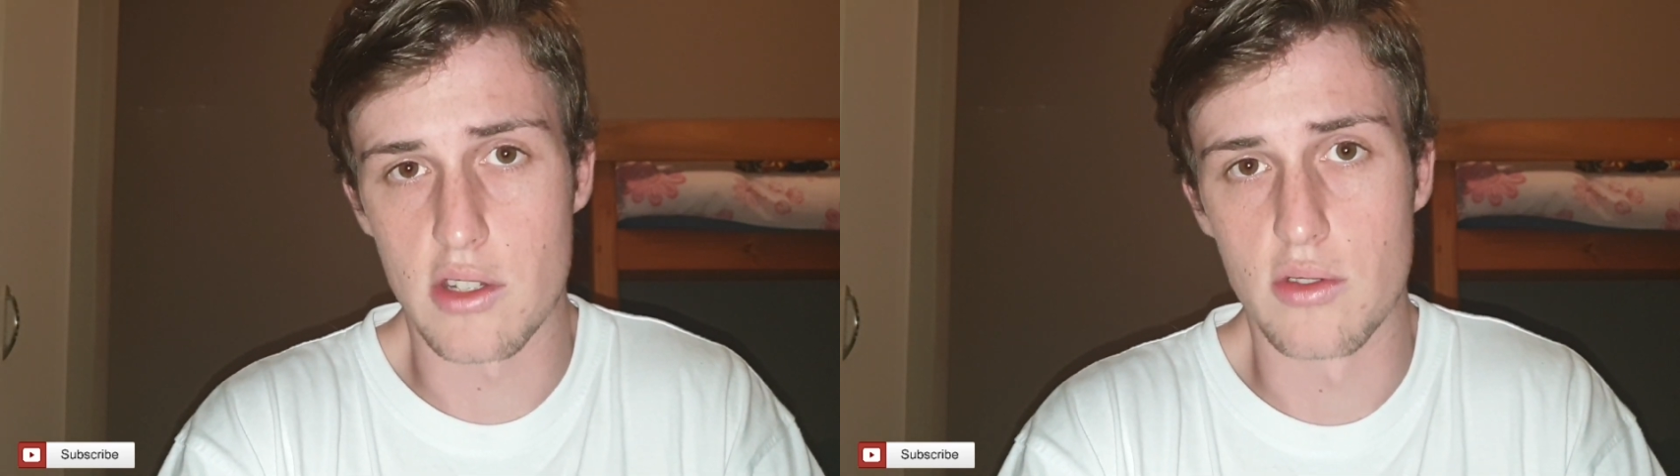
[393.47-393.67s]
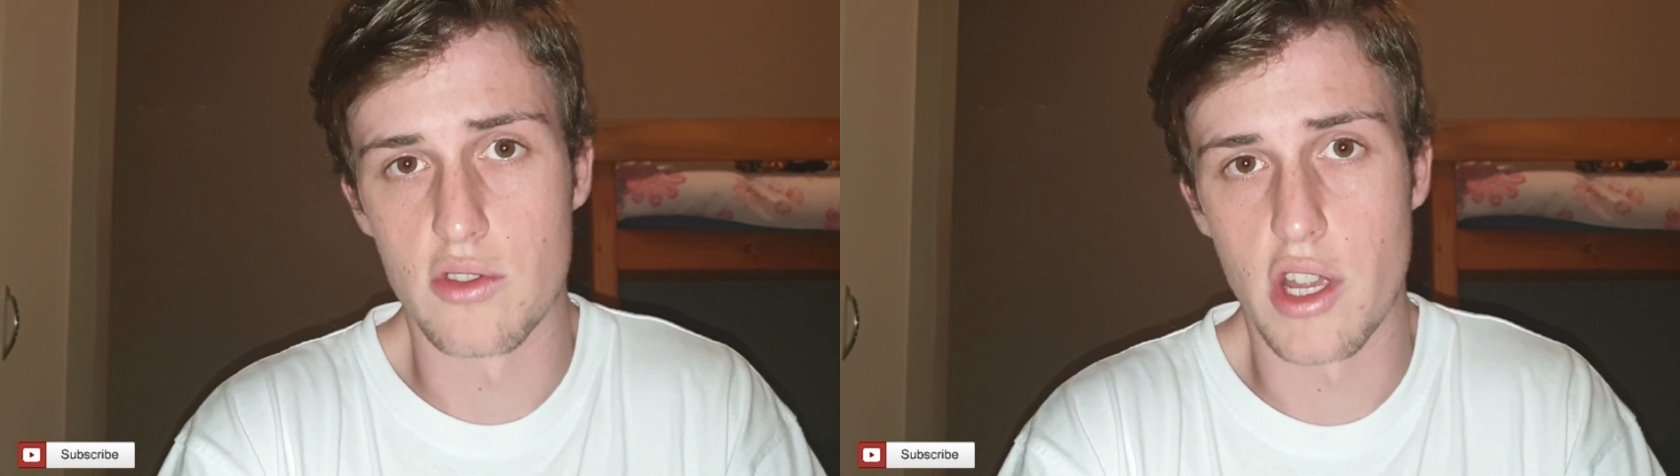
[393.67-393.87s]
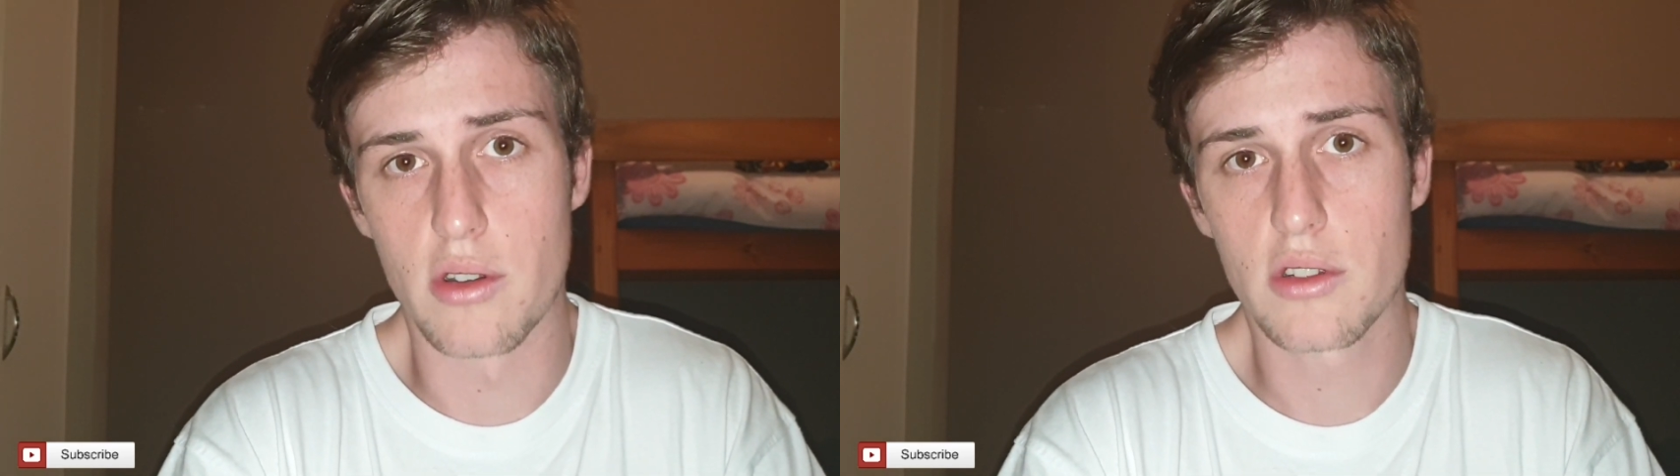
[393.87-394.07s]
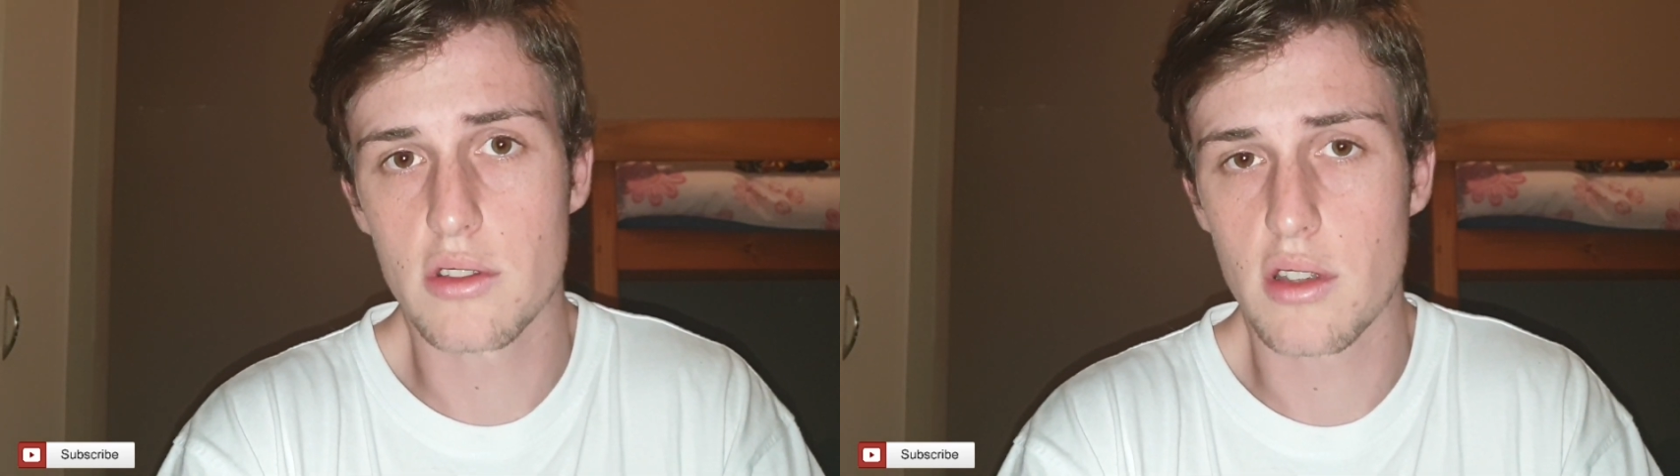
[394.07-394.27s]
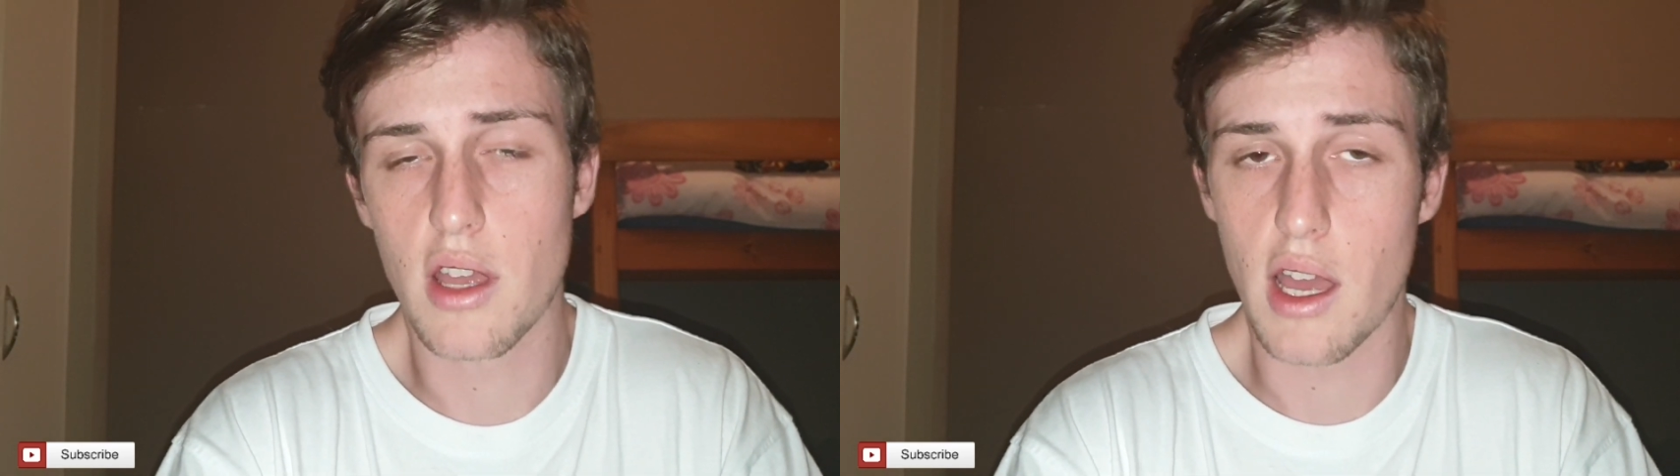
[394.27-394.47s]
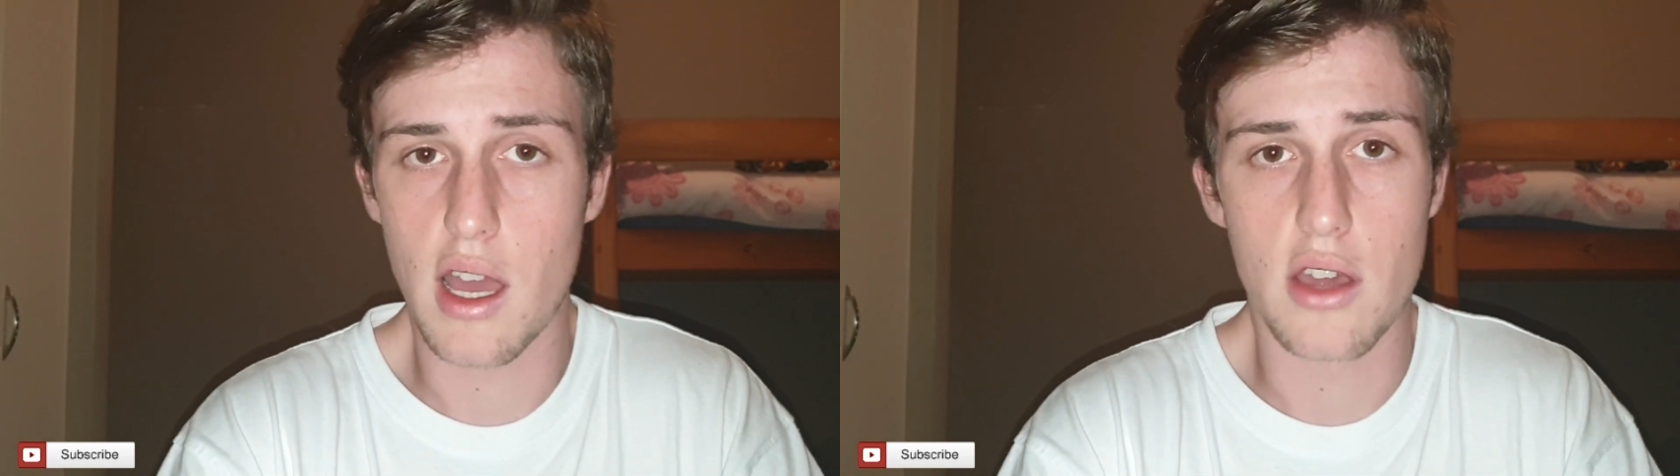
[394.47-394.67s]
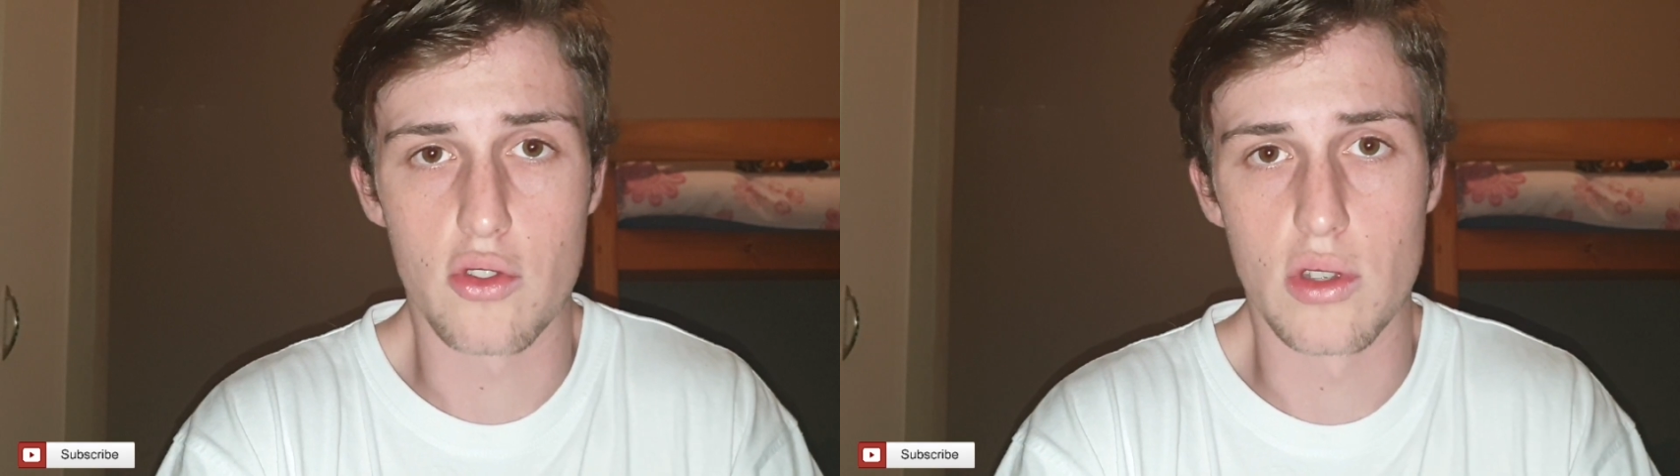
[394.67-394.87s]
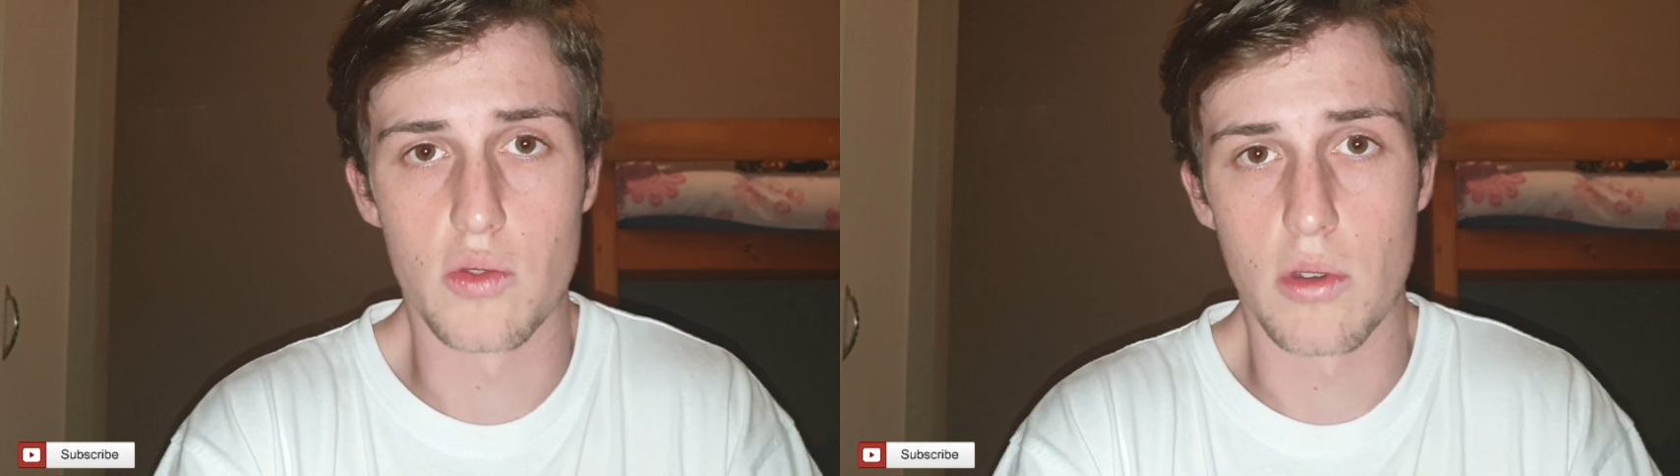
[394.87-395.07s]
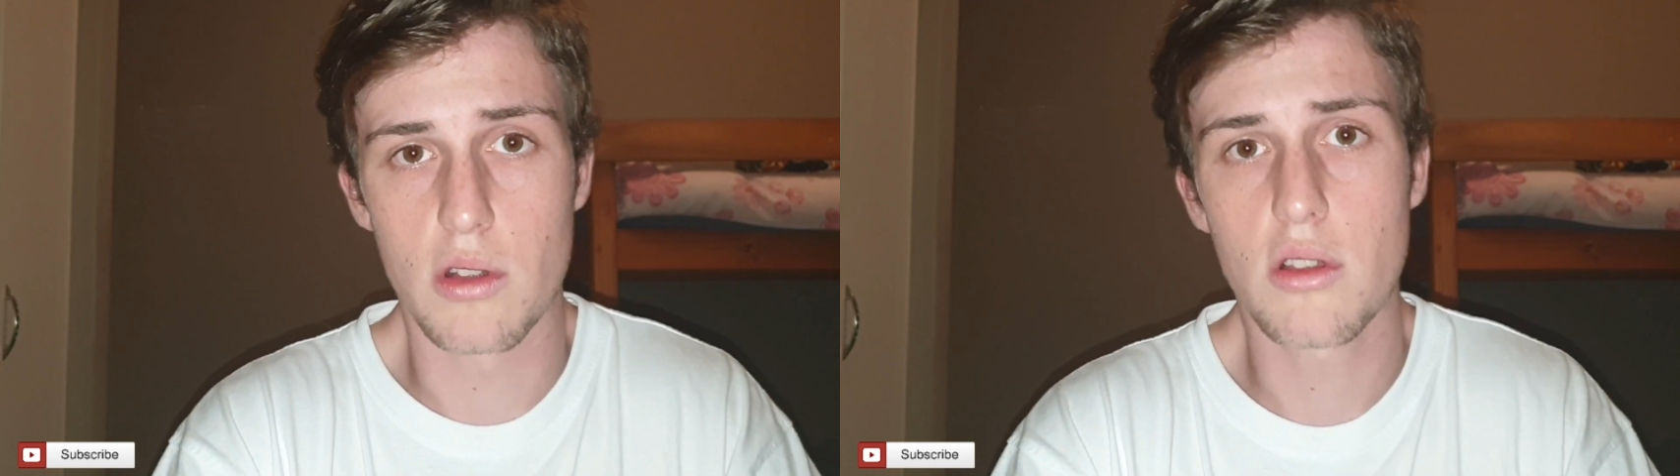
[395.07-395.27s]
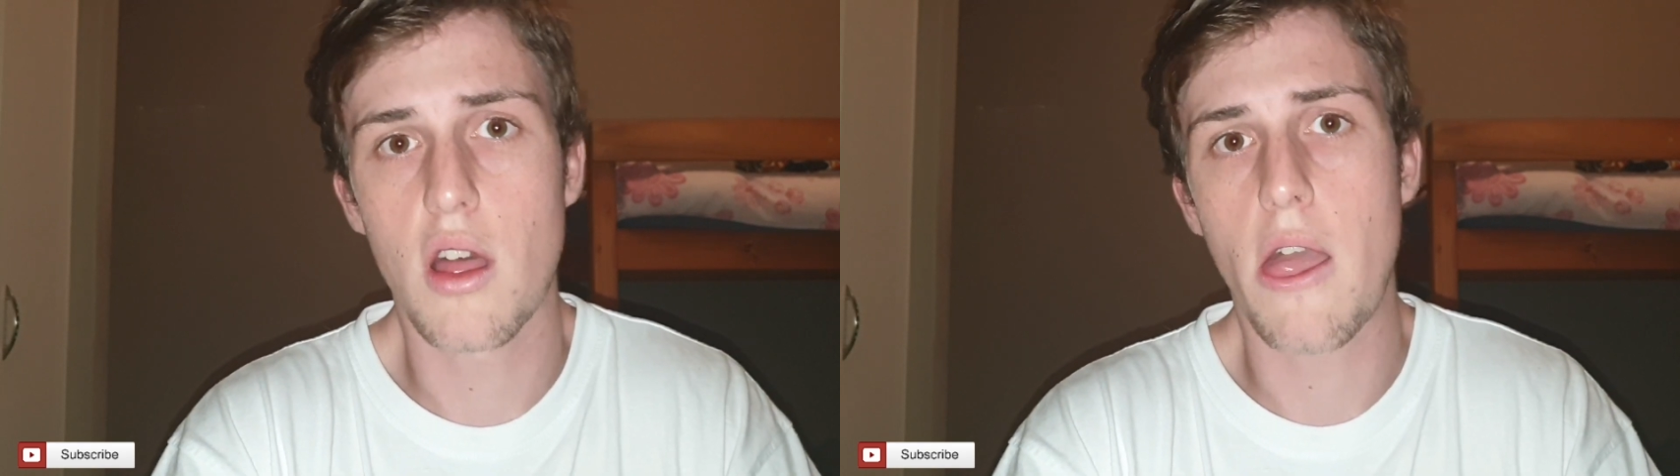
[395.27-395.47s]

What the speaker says: to use J hooks. I do as well,